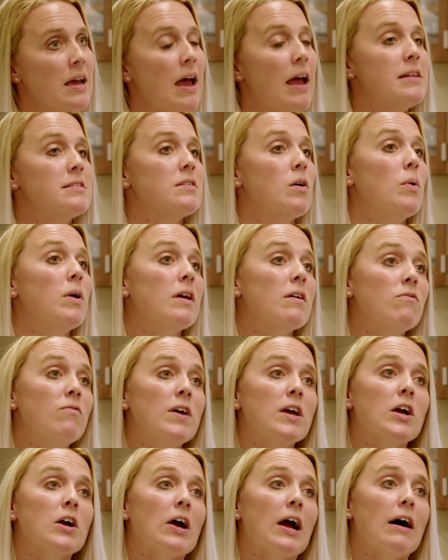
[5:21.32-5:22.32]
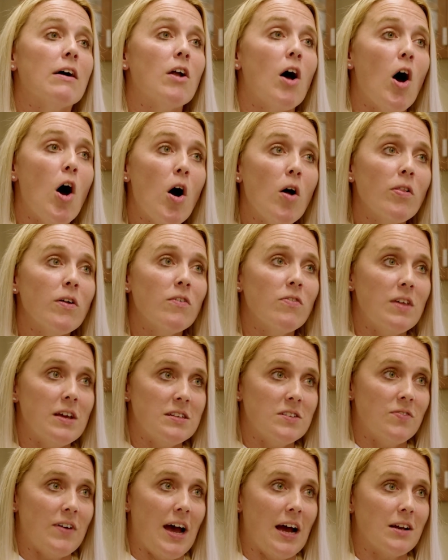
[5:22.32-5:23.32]
And so we can figure out all of
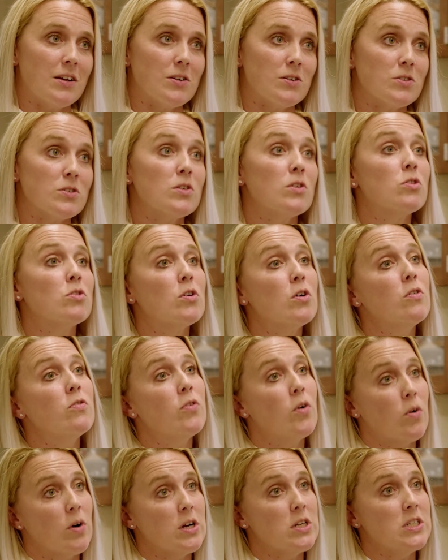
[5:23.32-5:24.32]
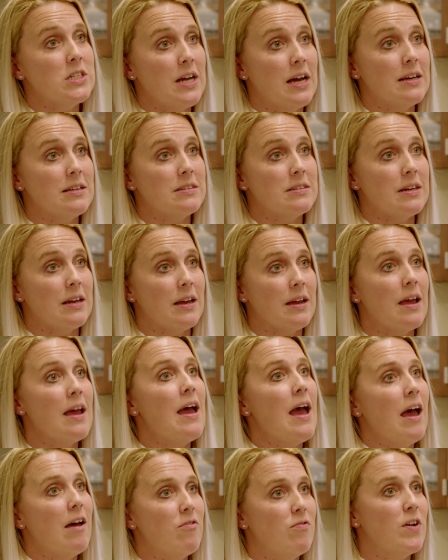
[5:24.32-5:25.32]
these factors through forage testing
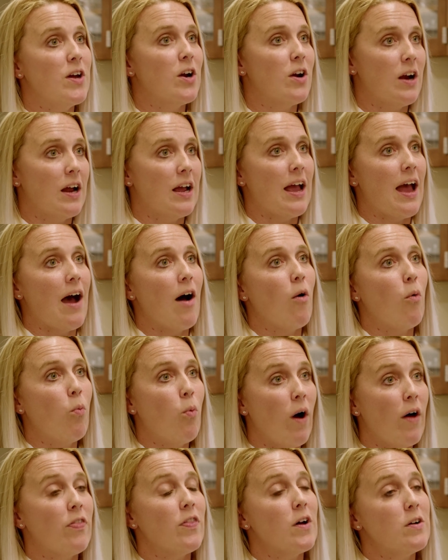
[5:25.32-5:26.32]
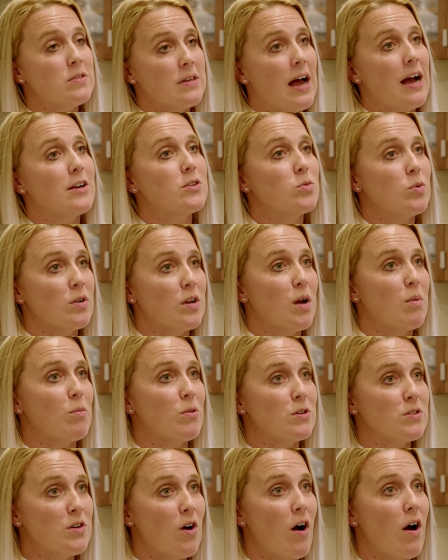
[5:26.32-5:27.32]
and figuring out what those actual
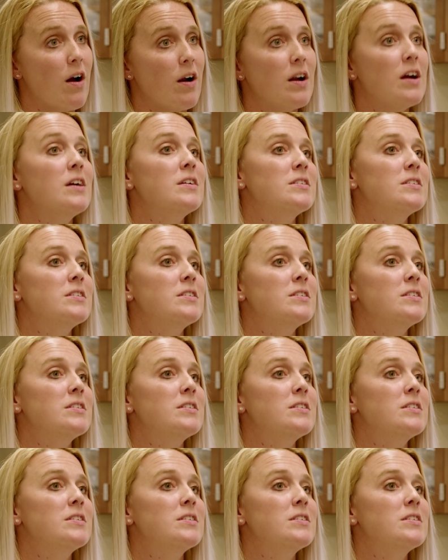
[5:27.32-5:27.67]
numbers are